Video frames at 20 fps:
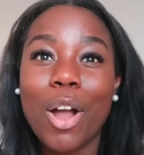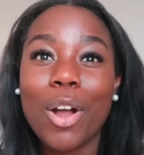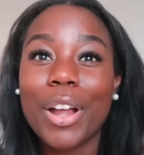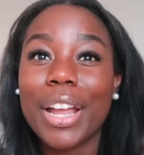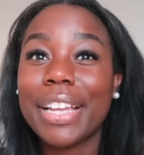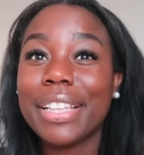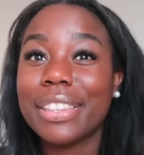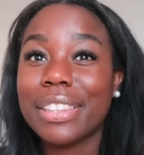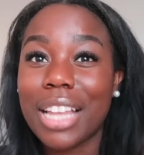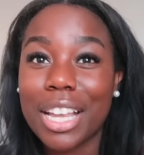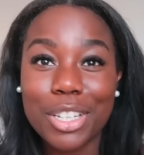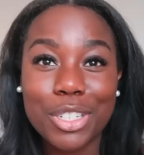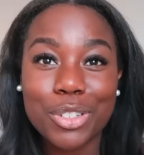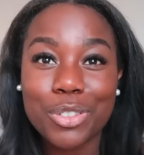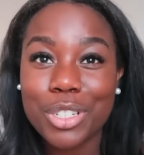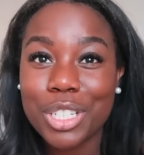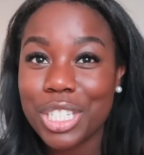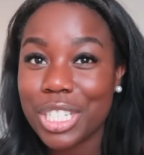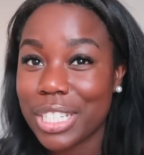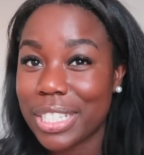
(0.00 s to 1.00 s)
are a
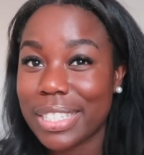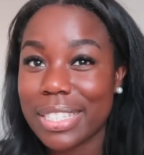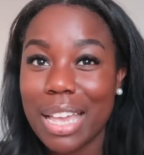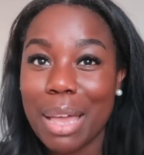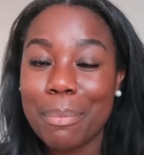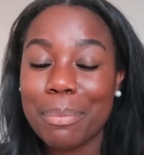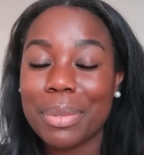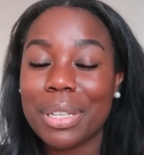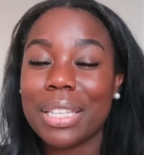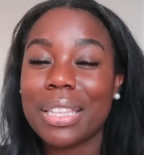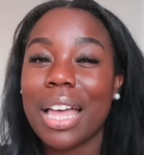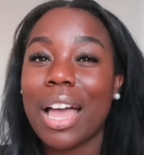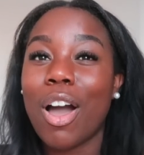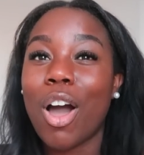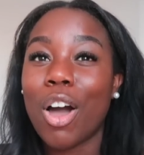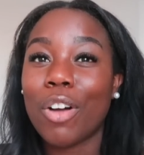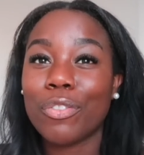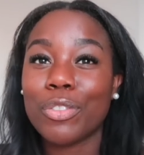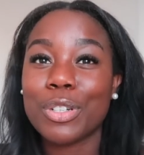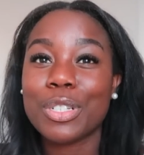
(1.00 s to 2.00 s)
luxury sheets company that
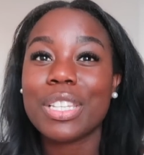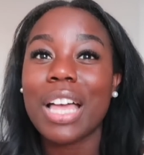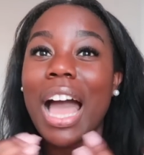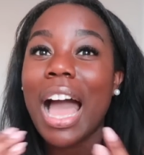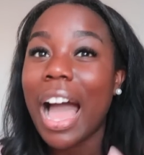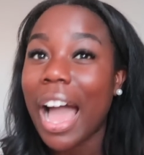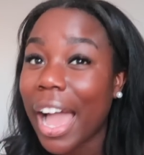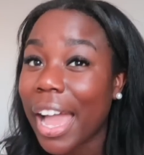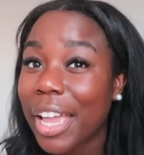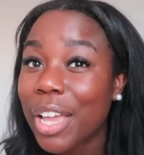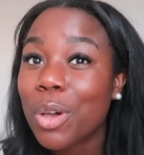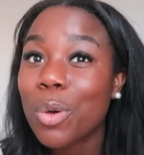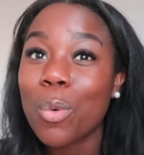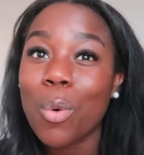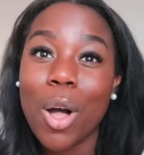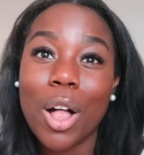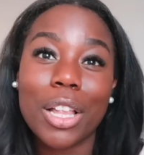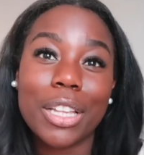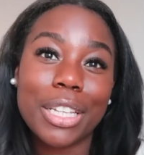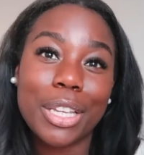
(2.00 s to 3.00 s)
offers high
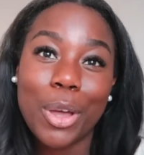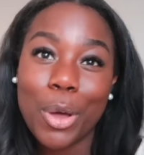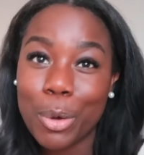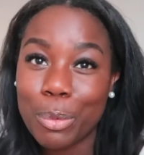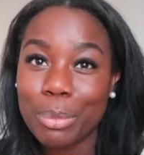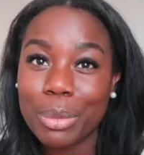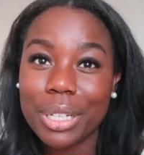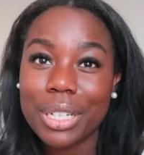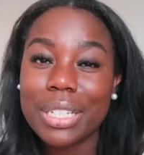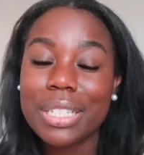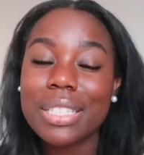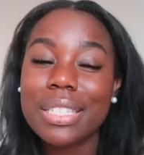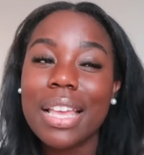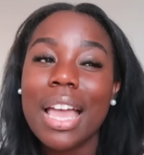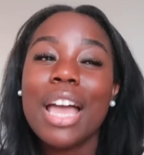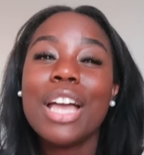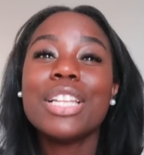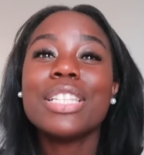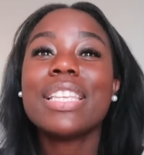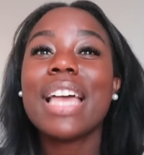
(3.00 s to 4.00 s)
quality home goods
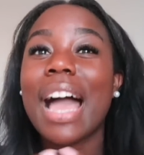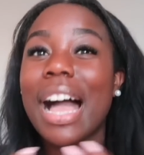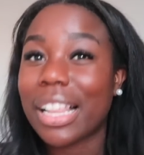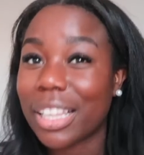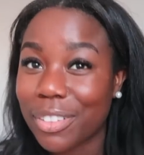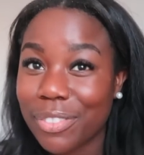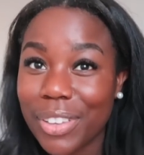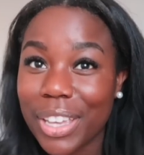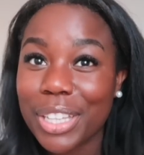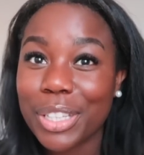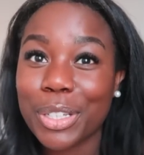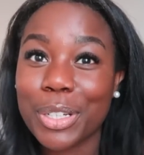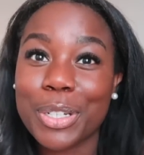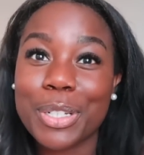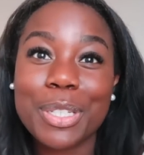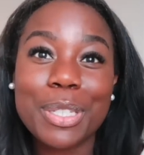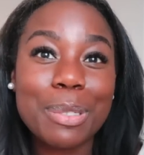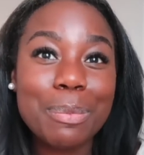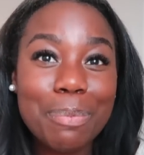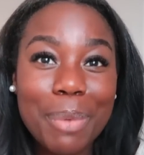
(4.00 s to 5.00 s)
to elevate your
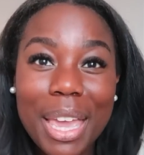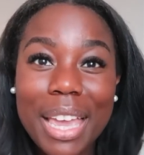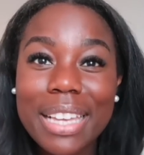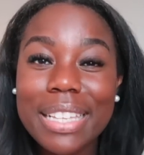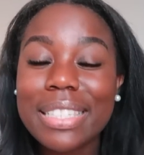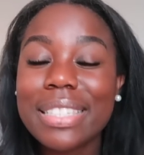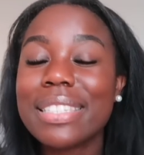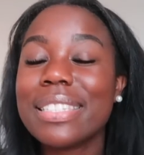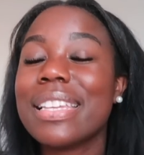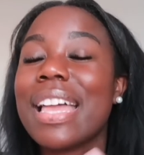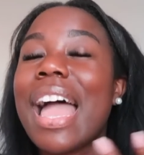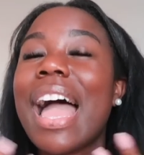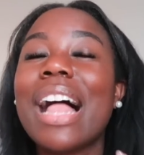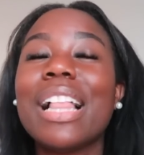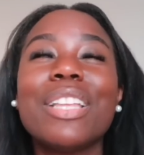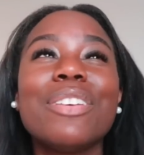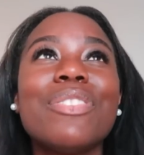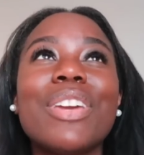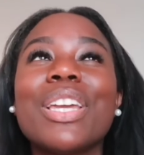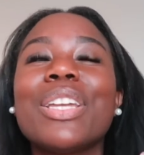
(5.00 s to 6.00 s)
space, to
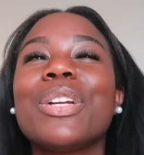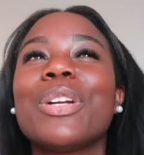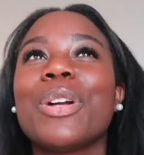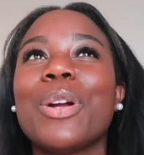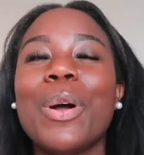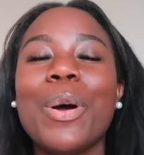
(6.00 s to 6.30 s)
elevate your